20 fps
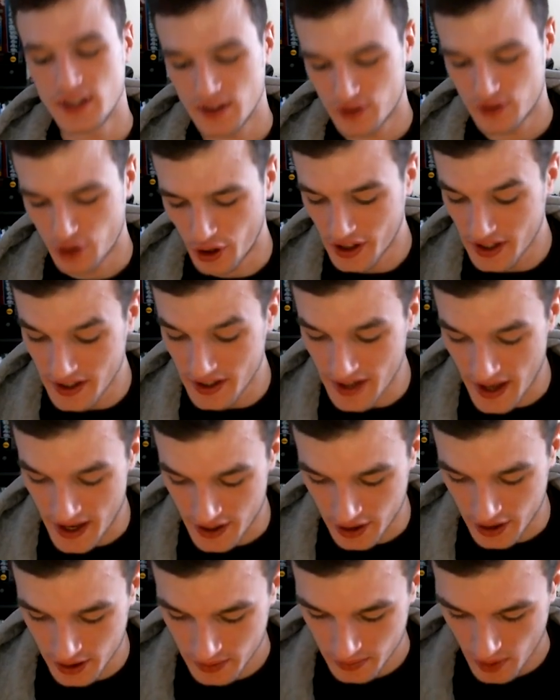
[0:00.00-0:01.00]

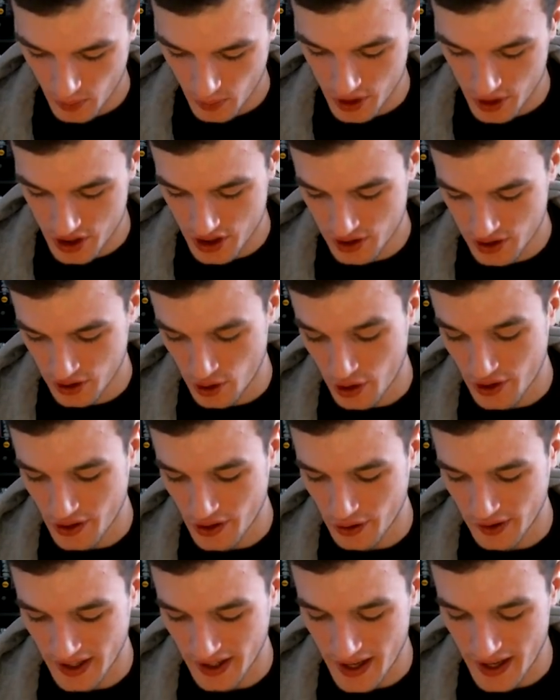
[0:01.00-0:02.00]
Turkinator, which you're
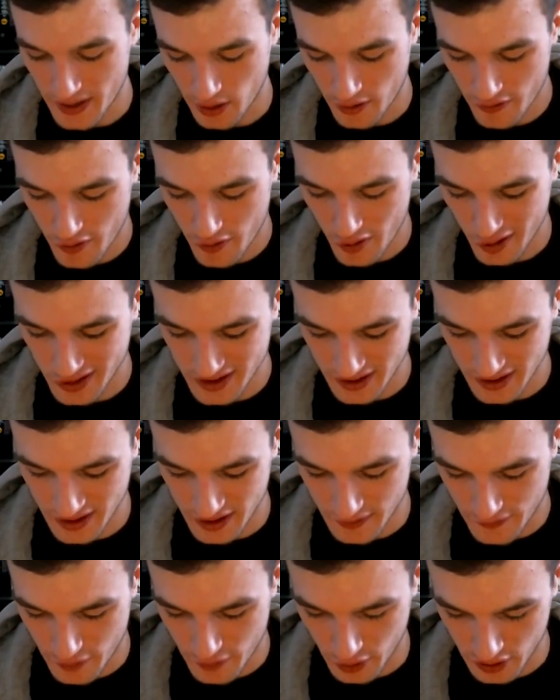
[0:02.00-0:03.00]
gonna get, of course, in
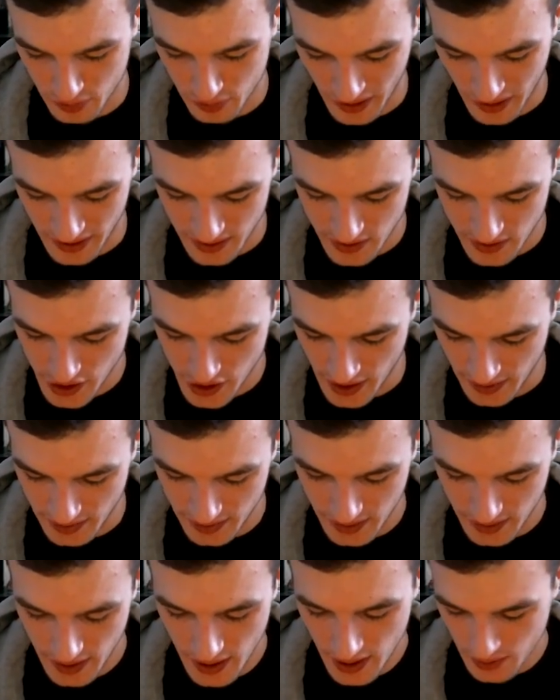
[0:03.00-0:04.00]
the first place
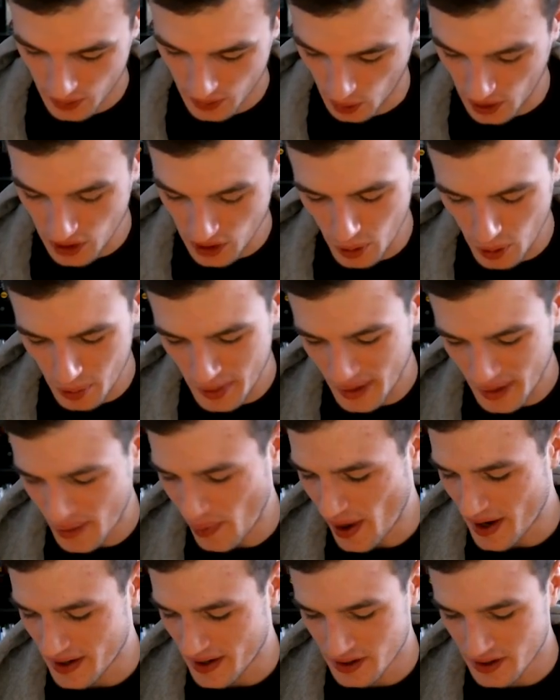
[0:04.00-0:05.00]
chest. So this will be
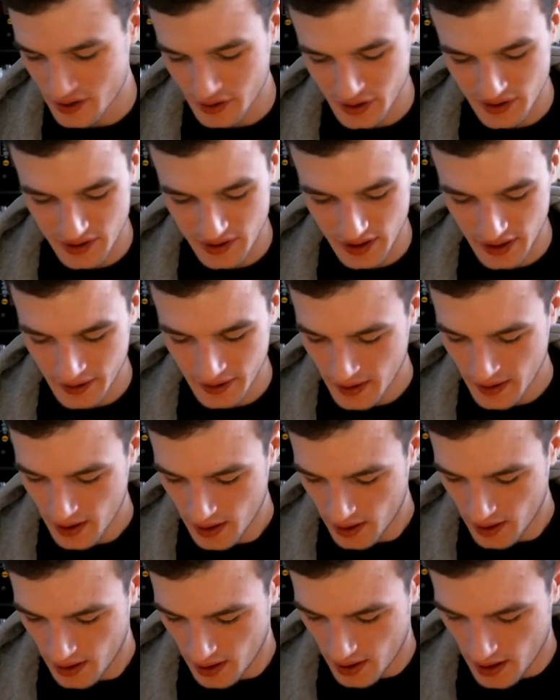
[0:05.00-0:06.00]
quite interesting.
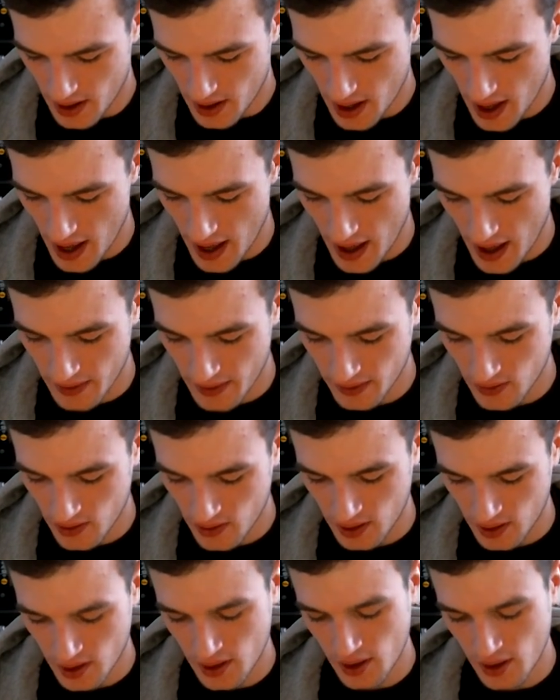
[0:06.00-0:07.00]
And
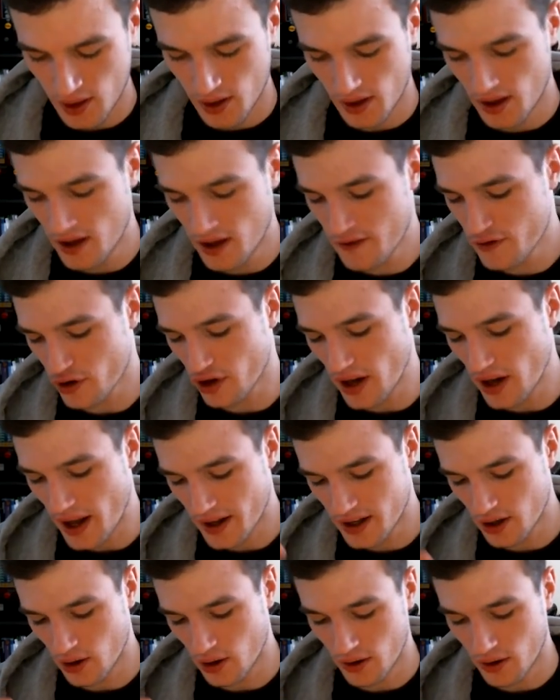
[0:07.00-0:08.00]
if you're
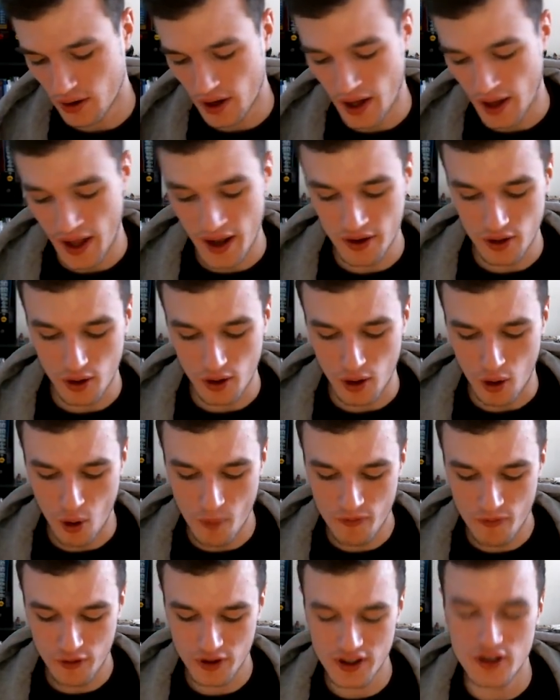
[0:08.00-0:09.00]
lucky, and
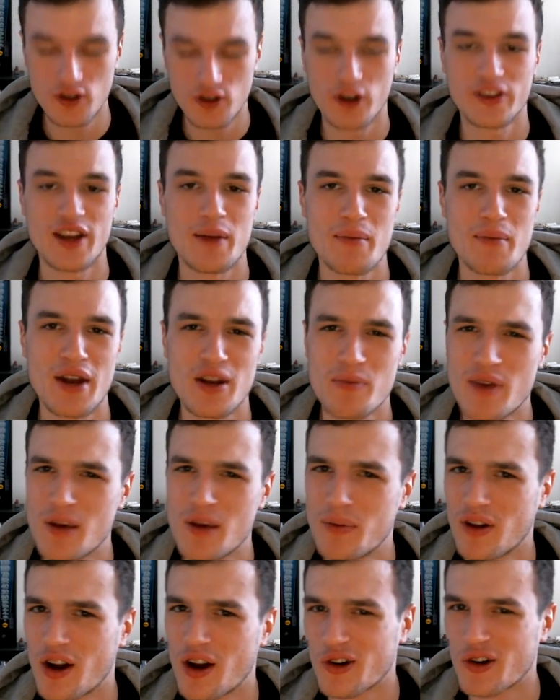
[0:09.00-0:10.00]
hopefully not that many
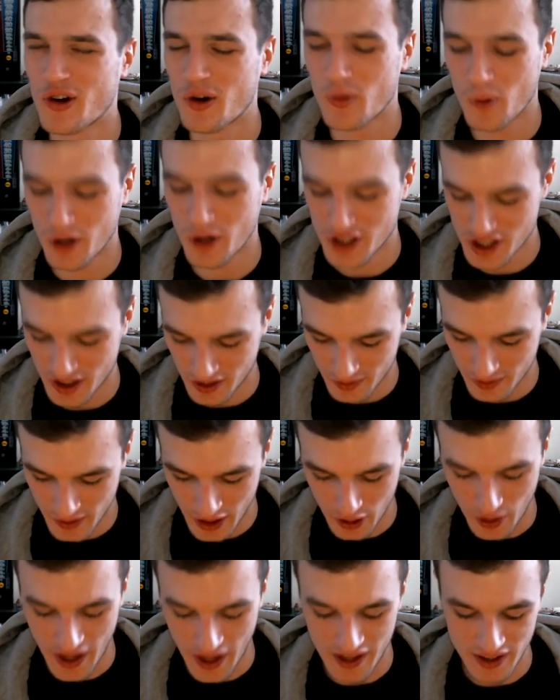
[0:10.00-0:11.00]
people are gonna watch this
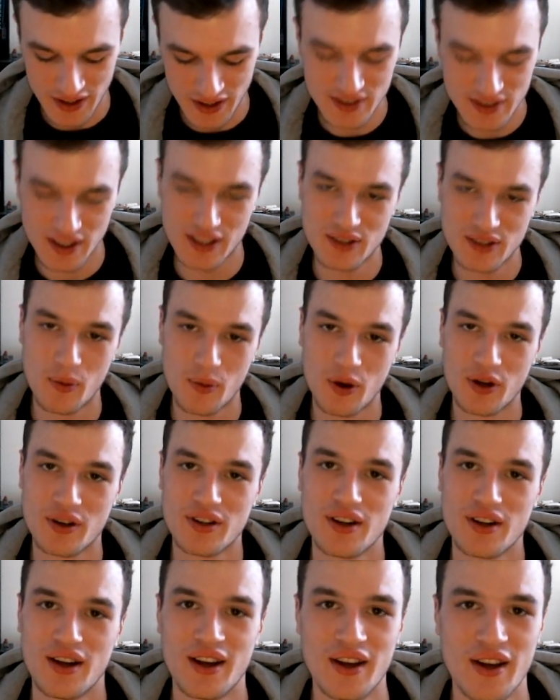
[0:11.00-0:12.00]
video, at least that's what
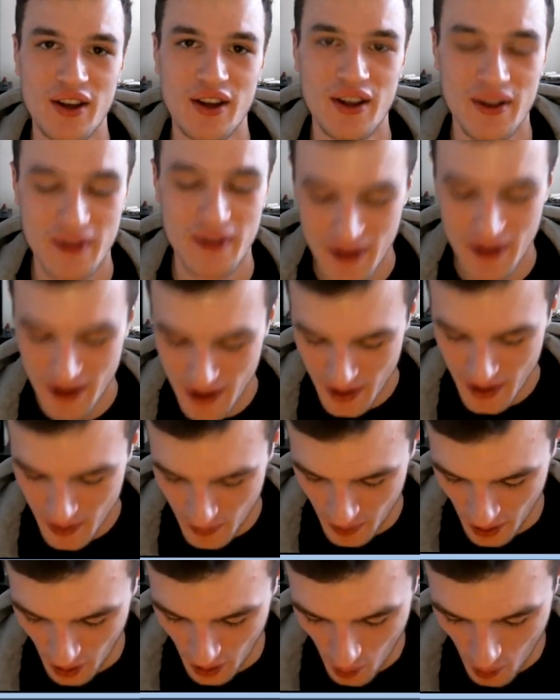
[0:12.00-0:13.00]

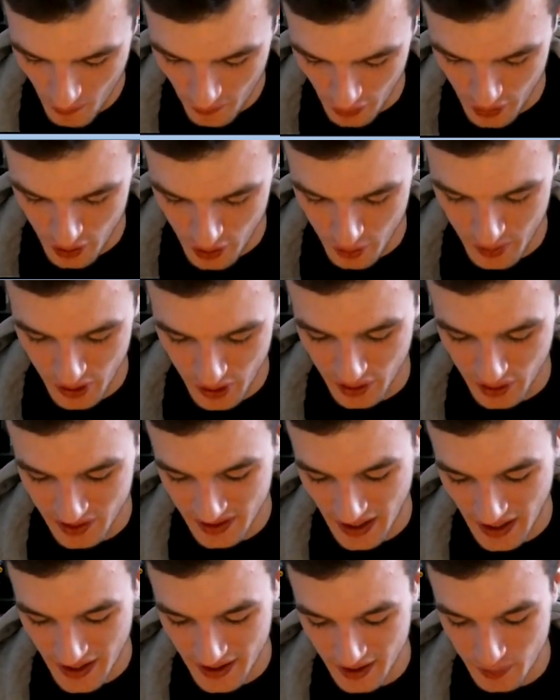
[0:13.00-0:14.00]
I hope for you, because
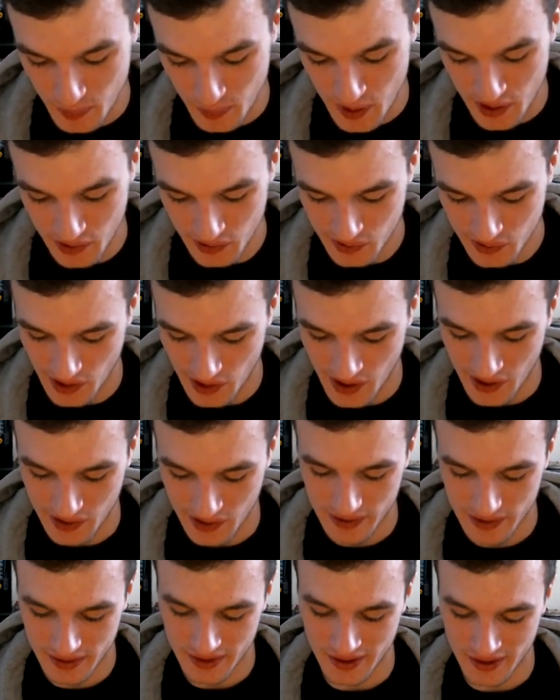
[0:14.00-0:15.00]
then it means
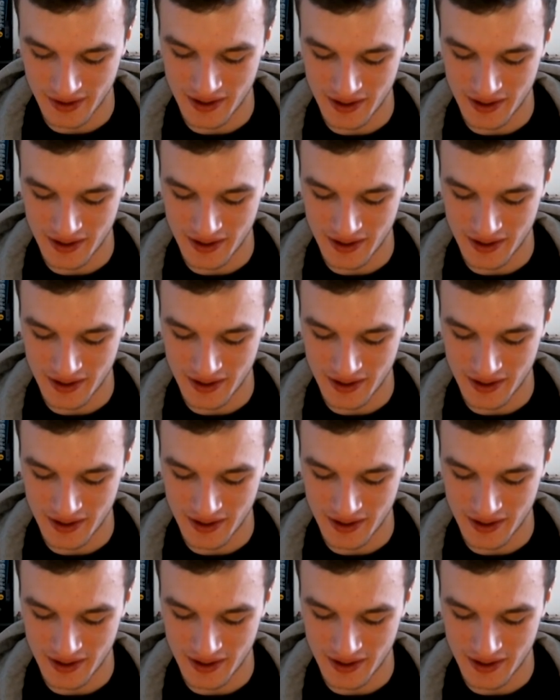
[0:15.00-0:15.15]
it's